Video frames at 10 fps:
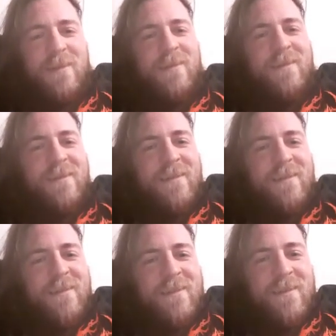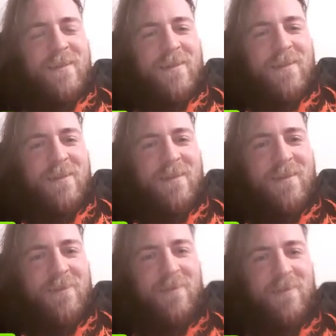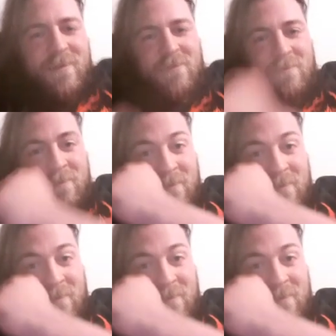(not speaking)